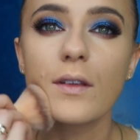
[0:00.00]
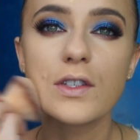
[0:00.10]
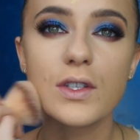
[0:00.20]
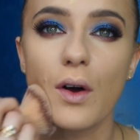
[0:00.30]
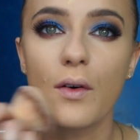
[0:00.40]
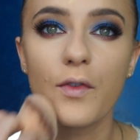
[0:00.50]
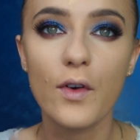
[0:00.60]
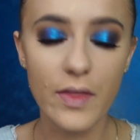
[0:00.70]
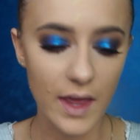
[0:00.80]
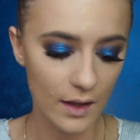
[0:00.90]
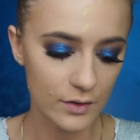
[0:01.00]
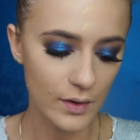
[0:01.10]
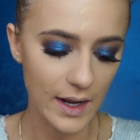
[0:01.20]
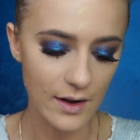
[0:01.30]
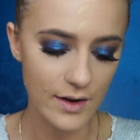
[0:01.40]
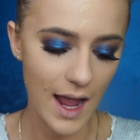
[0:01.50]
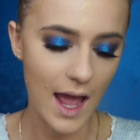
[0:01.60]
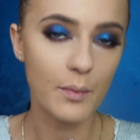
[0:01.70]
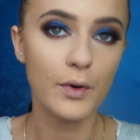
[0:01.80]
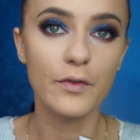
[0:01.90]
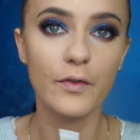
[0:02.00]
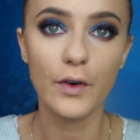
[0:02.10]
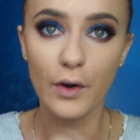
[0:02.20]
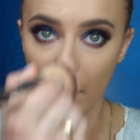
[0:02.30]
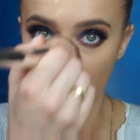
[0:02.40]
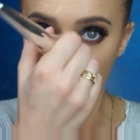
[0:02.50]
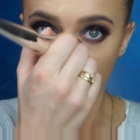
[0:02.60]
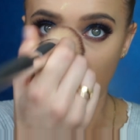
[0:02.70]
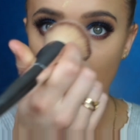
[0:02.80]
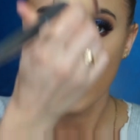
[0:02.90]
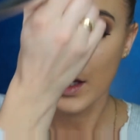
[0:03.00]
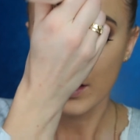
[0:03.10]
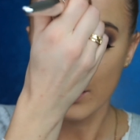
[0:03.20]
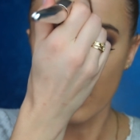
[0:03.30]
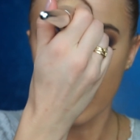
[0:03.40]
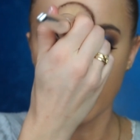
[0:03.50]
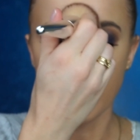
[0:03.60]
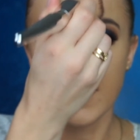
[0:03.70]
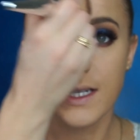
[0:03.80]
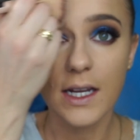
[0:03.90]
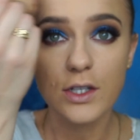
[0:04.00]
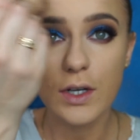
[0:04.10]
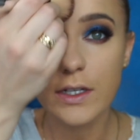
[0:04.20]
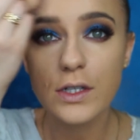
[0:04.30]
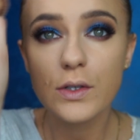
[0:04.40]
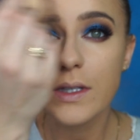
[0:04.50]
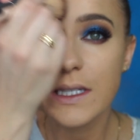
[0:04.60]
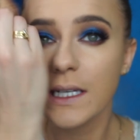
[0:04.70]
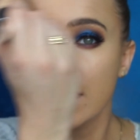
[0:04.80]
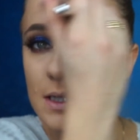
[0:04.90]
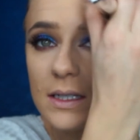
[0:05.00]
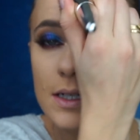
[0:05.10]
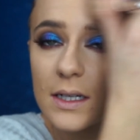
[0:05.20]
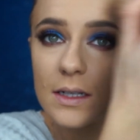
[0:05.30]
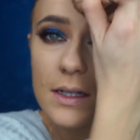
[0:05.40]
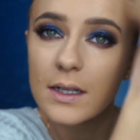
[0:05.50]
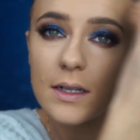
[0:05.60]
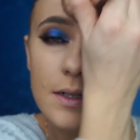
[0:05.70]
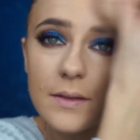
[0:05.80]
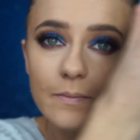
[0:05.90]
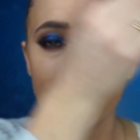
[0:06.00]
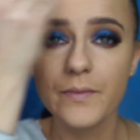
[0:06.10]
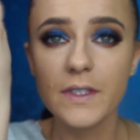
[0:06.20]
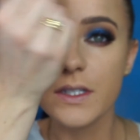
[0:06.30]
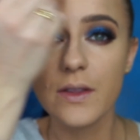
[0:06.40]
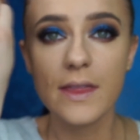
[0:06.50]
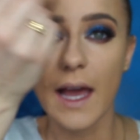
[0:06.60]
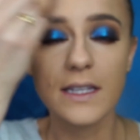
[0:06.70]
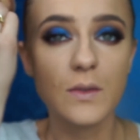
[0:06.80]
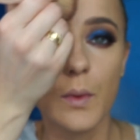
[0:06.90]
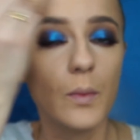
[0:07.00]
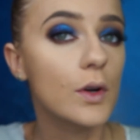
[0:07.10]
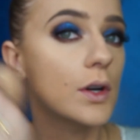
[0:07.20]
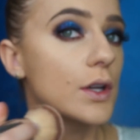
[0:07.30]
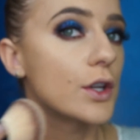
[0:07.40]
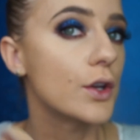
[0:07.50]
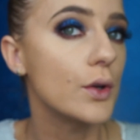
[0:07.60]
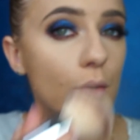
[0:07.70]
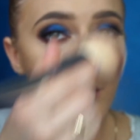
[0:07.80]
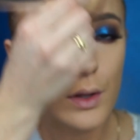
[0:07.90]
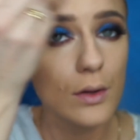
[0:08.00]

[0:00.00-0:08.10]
So for the under eye area, I prefer the Laura Mercier Translucent so that's what we we're gonna do.